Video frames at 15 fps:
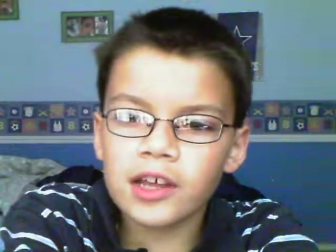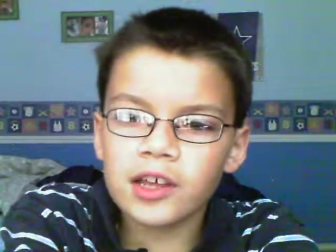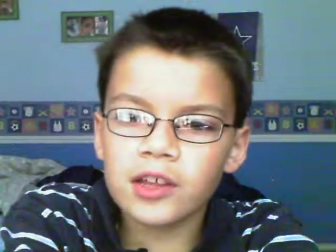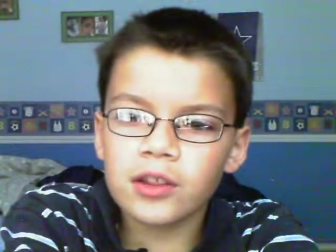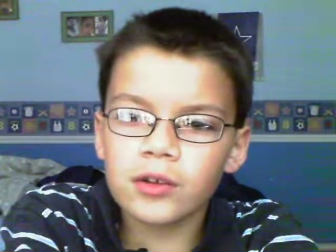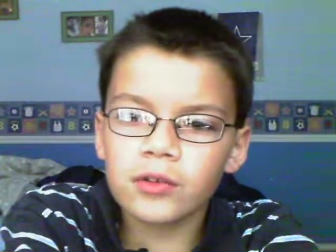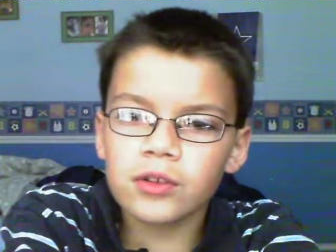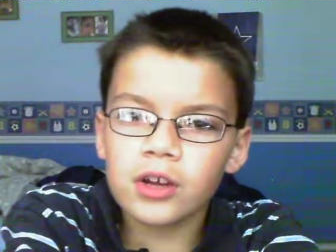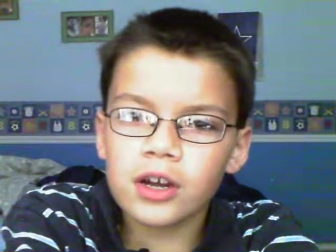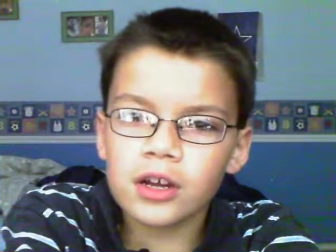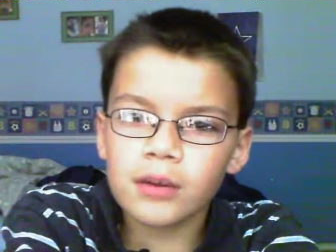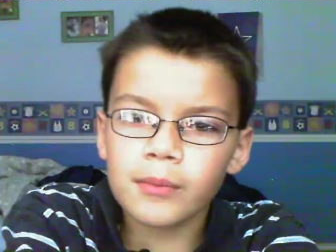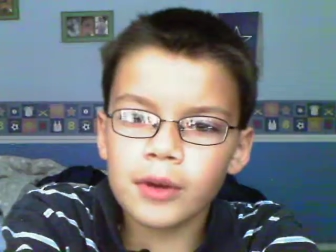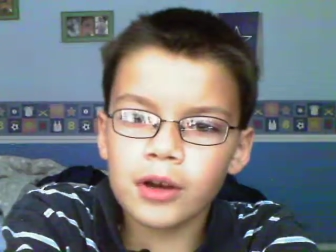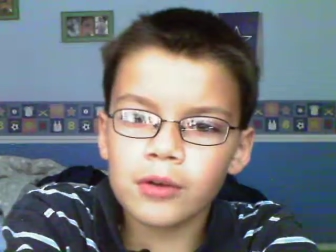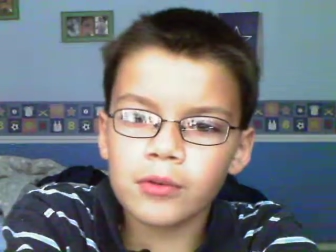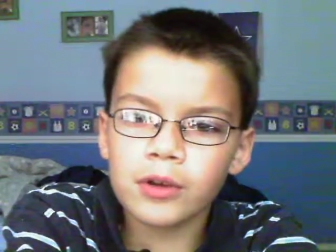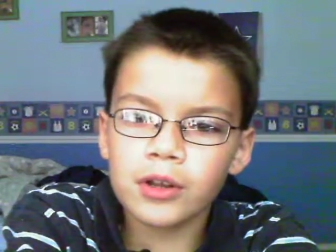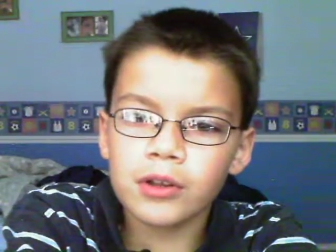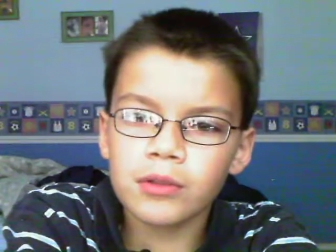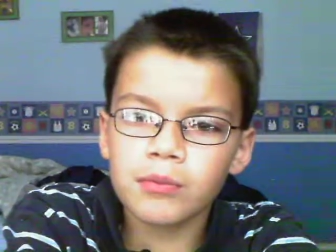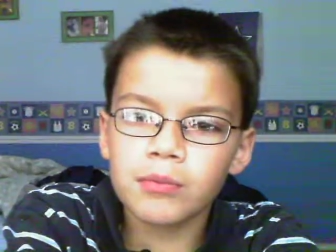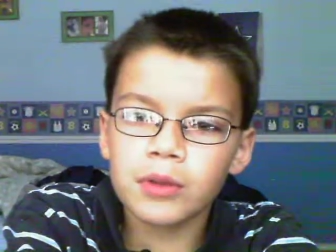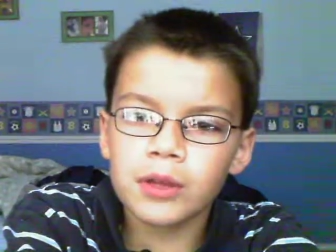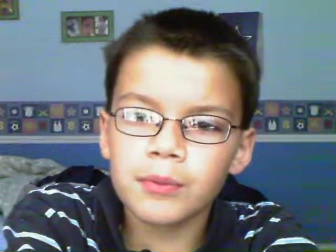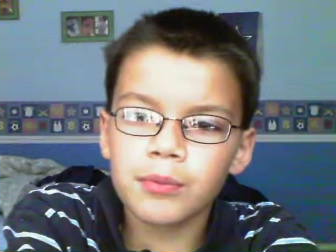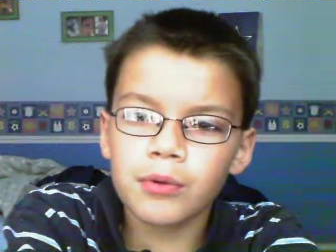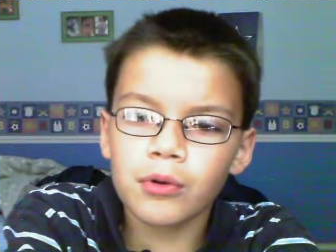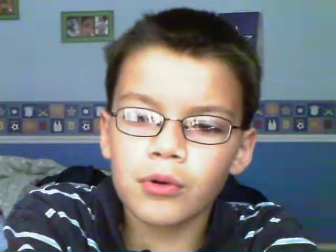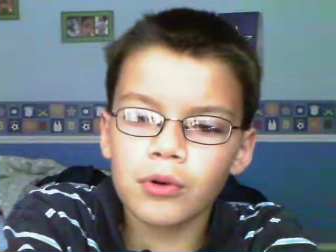They are talking about when
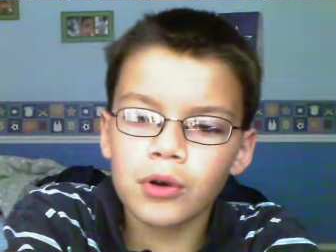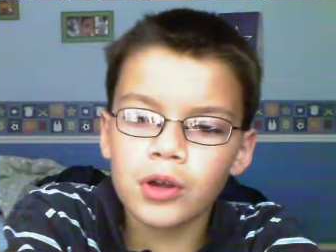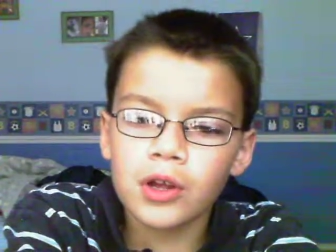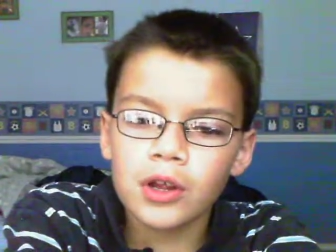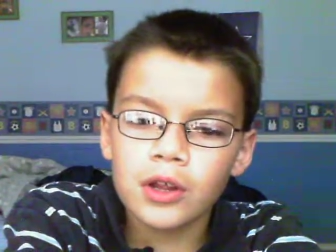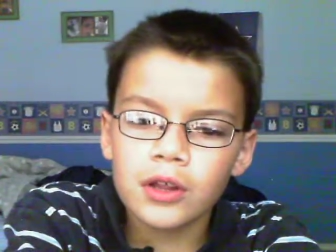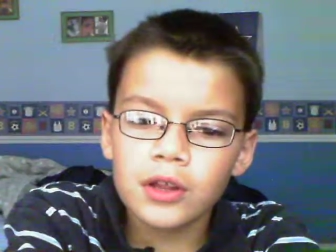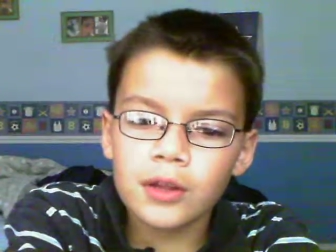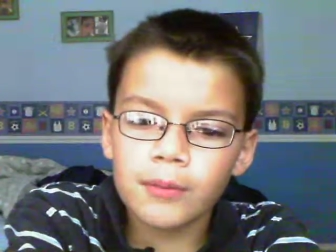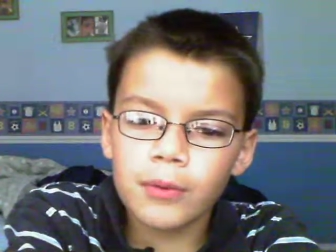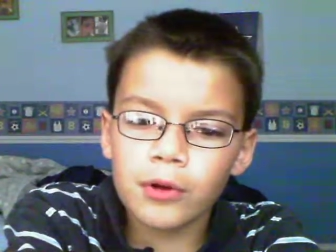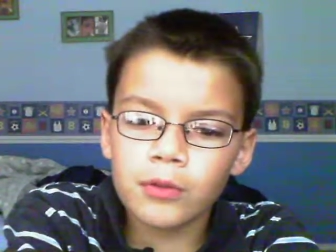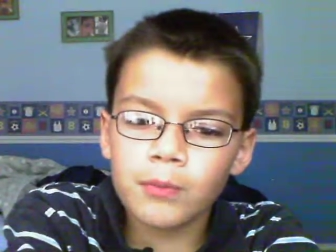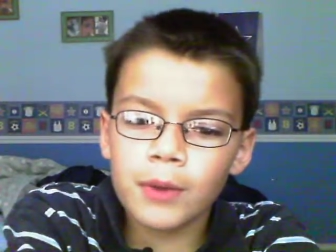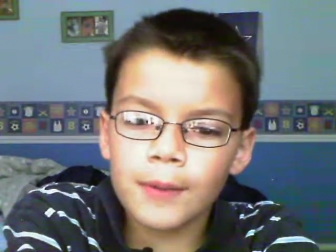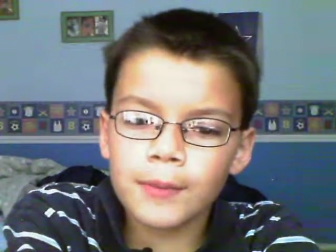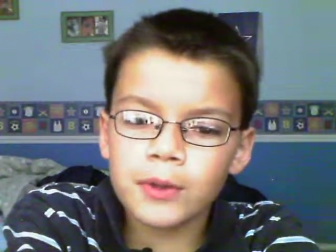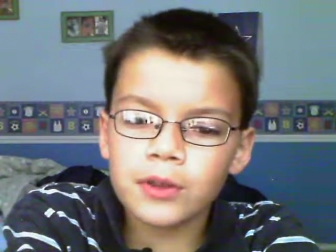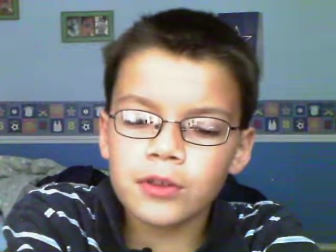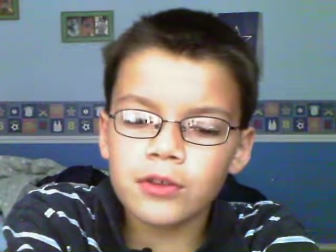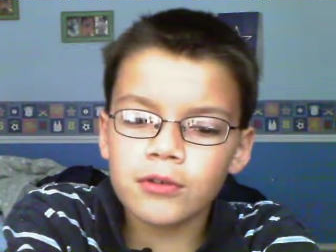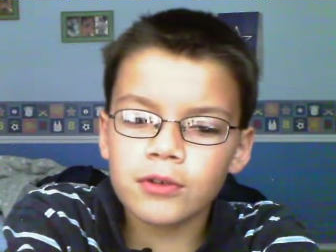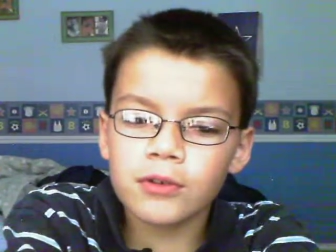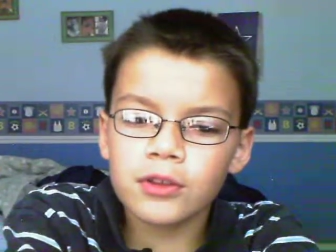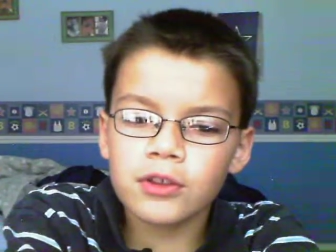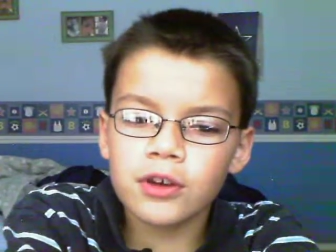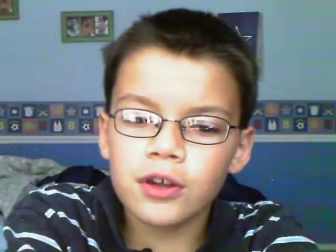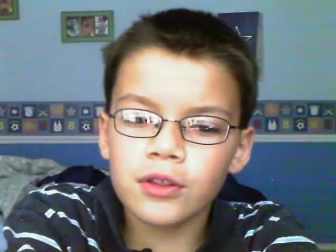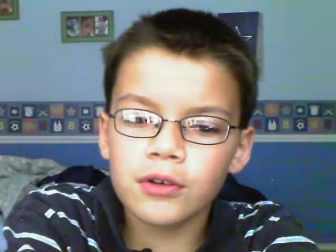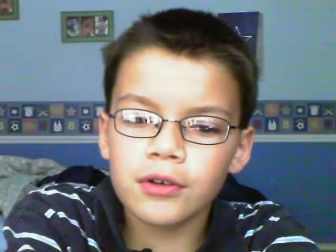people they both bump into each
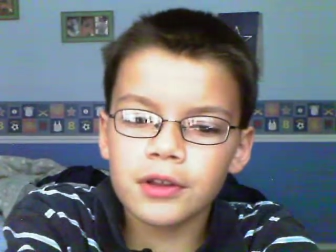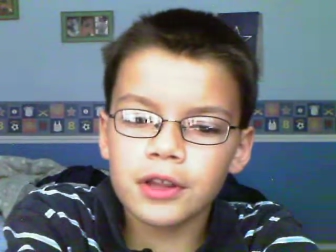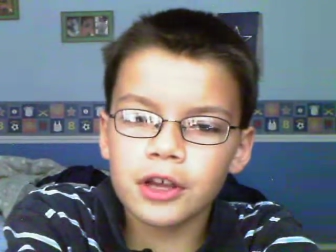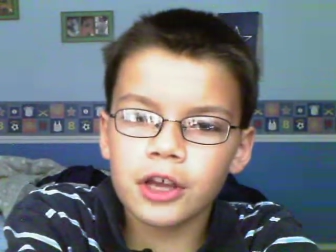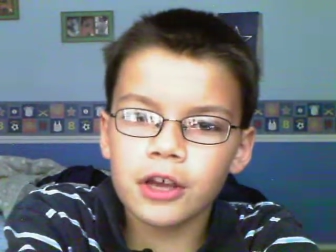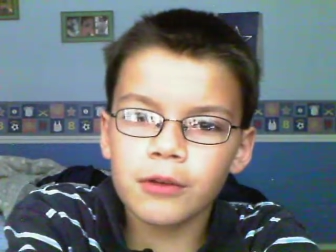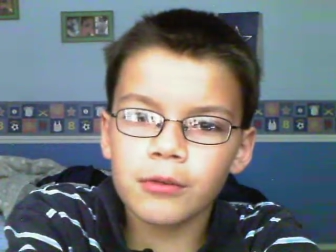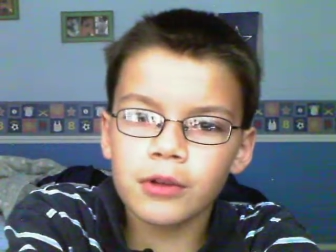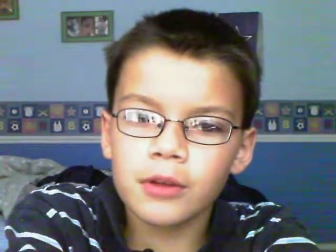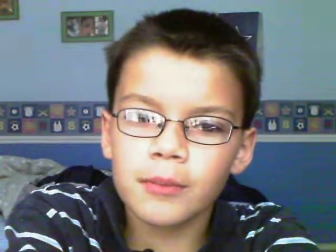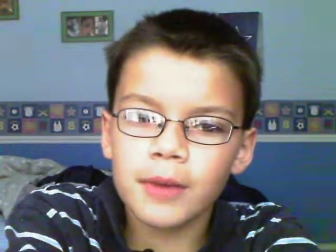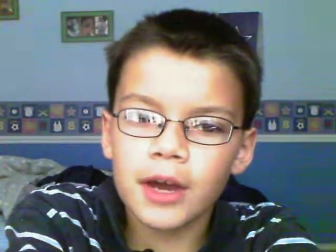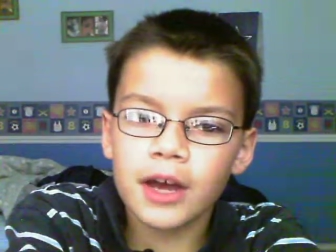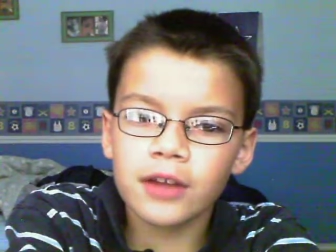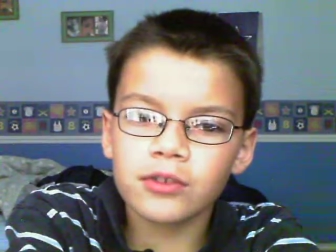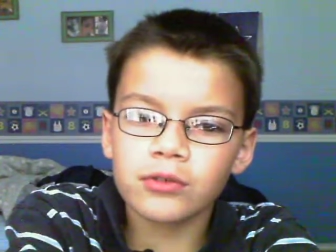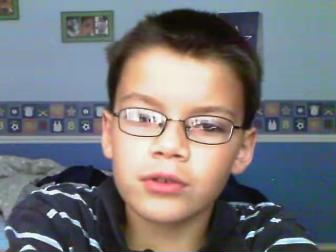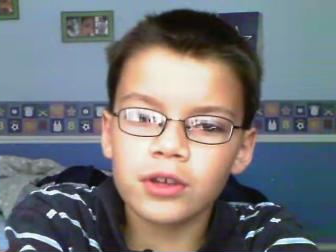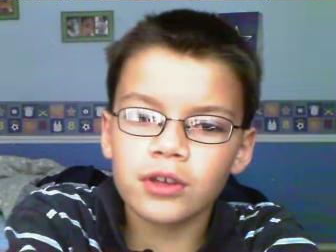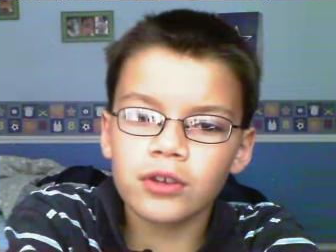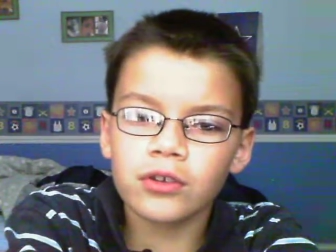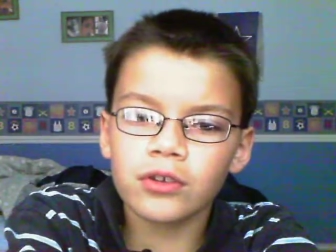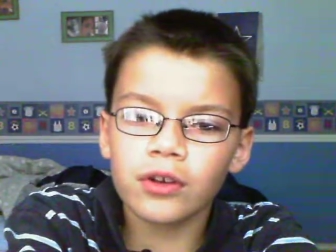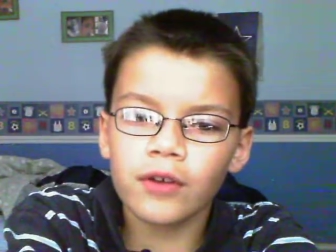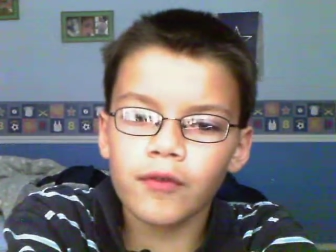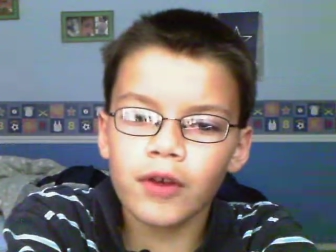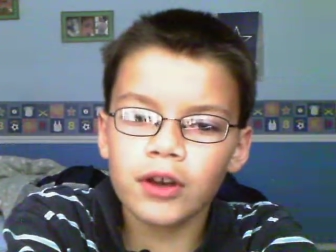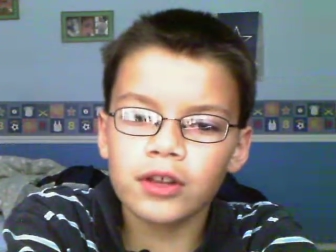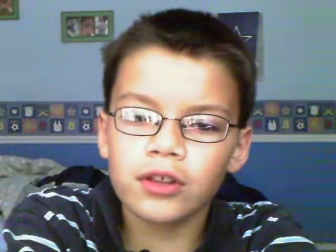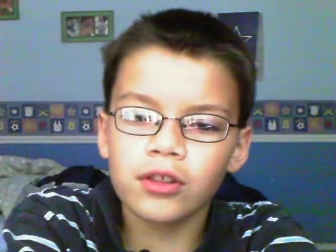other and they get really mad, so they just start
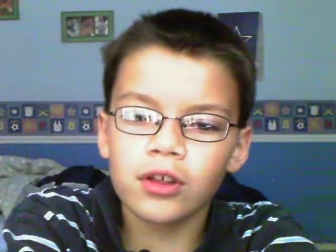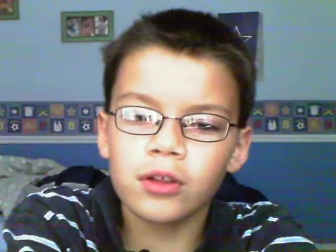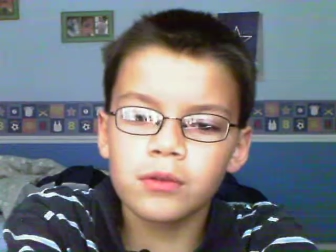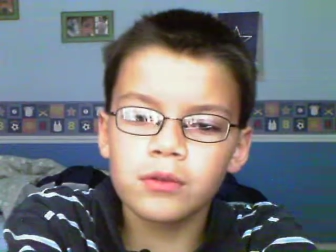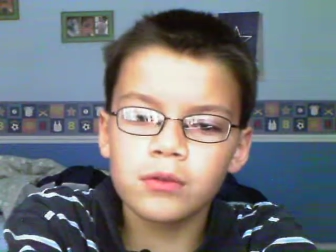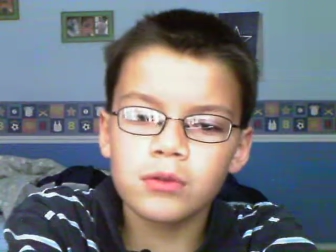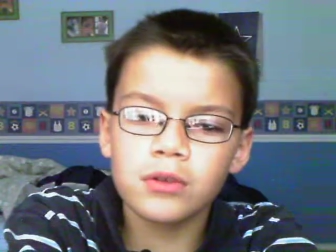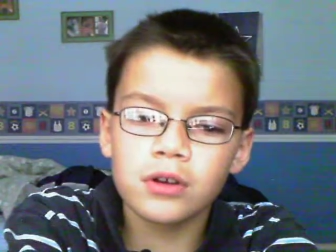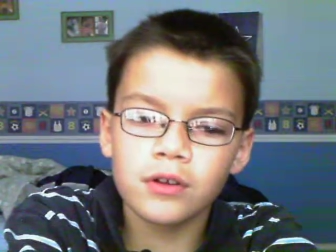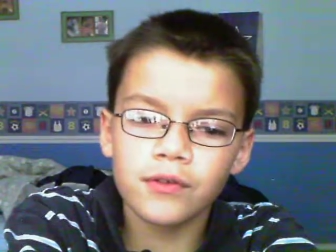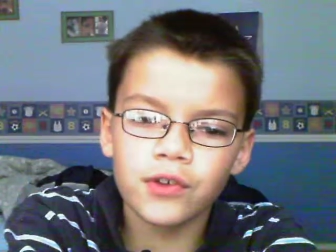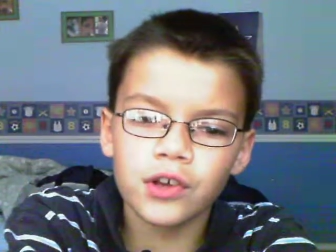fighting each other.